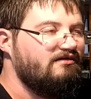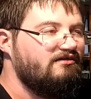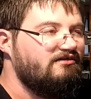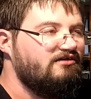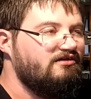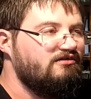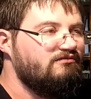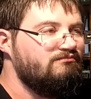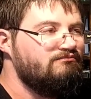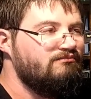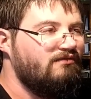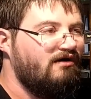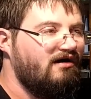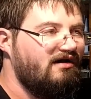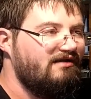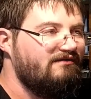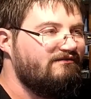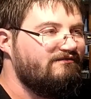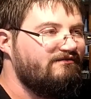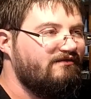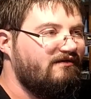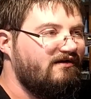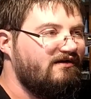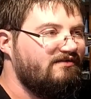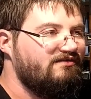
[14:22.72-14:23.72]
you might
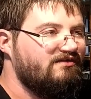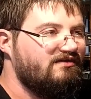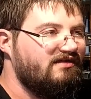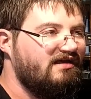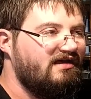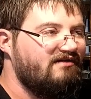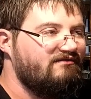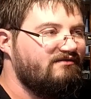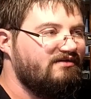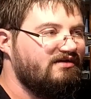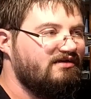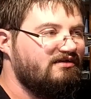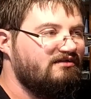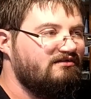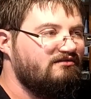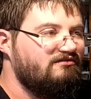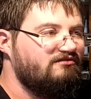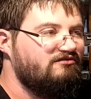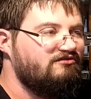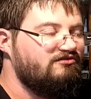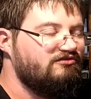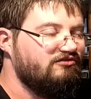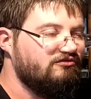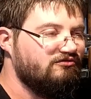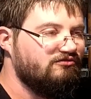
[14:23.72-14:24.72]
find that having
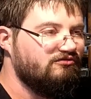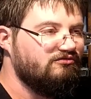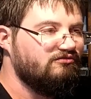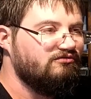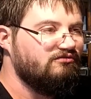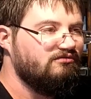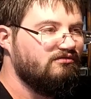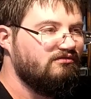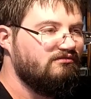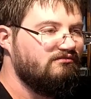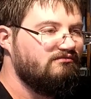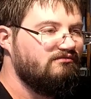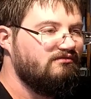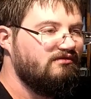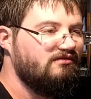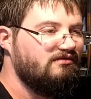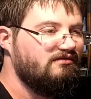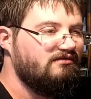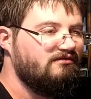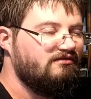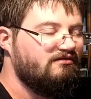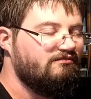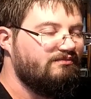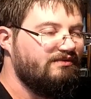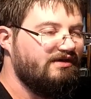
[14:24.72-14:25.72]
dual
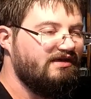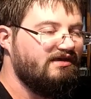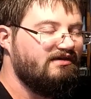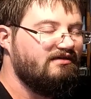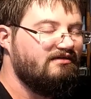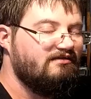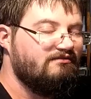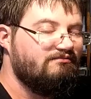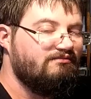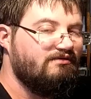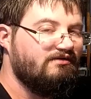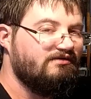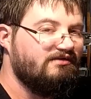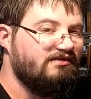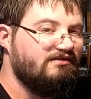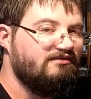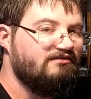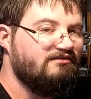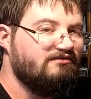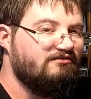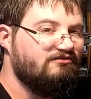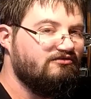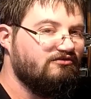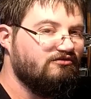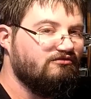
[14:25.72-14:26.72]
speakers plugged
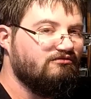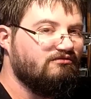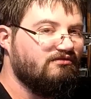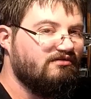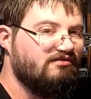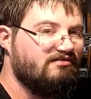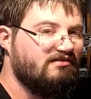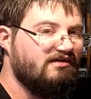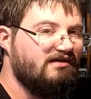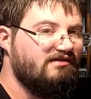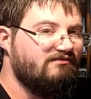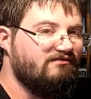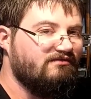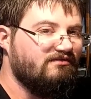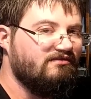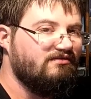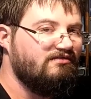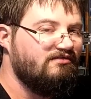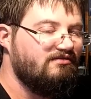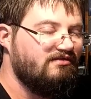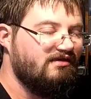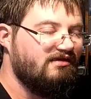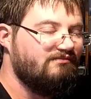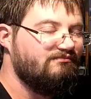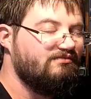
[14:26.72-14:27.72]
into dual
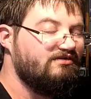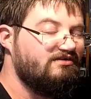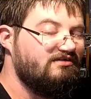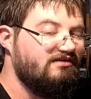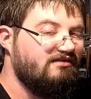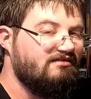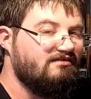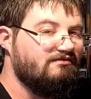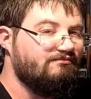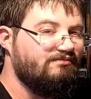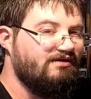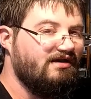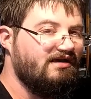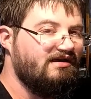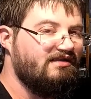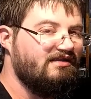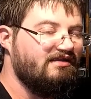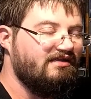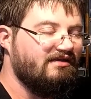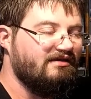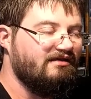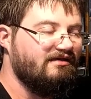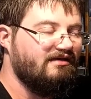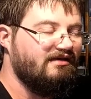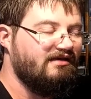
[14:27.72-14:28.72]
receivers and
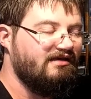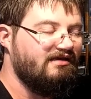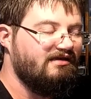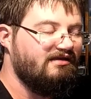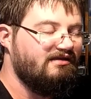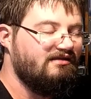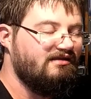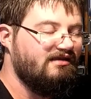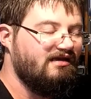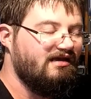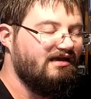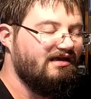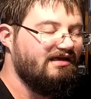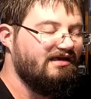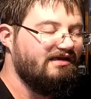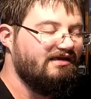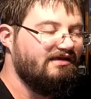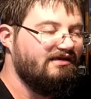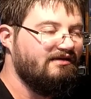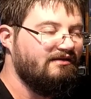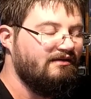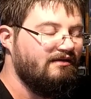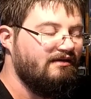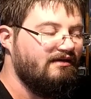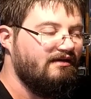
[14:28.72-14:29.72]
participating in
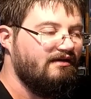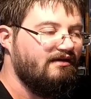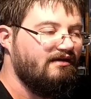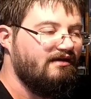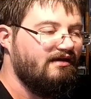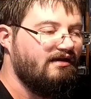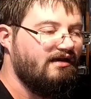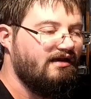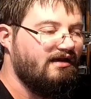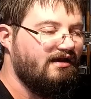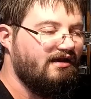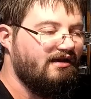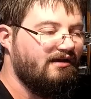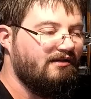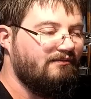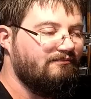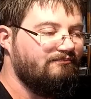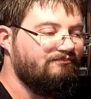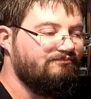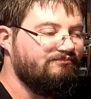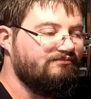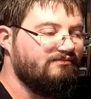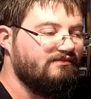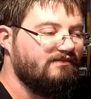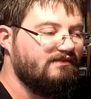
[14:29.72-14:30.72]
a,
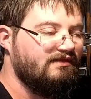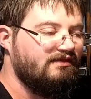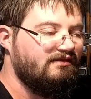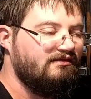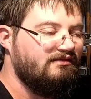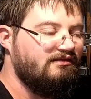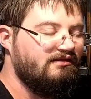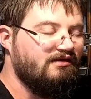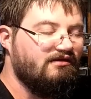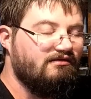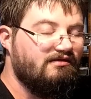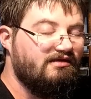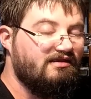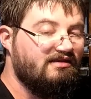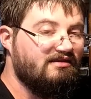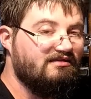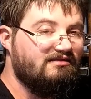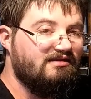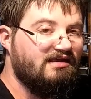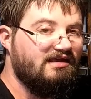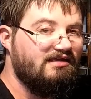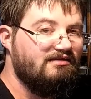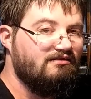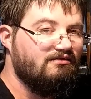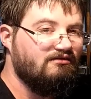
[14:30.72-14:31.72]
um, you know, in a
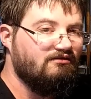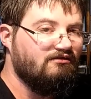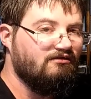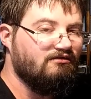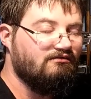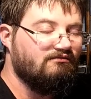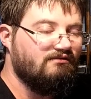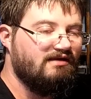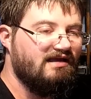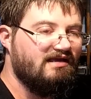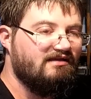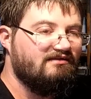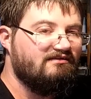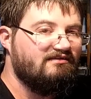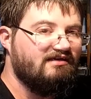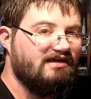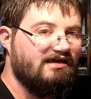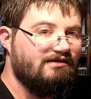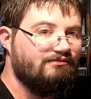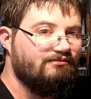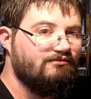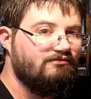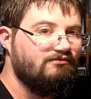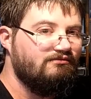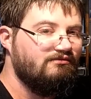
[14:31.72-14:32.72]
net or a round
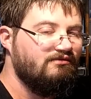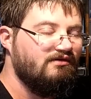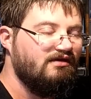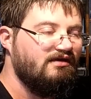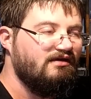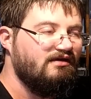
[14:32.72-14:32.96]
table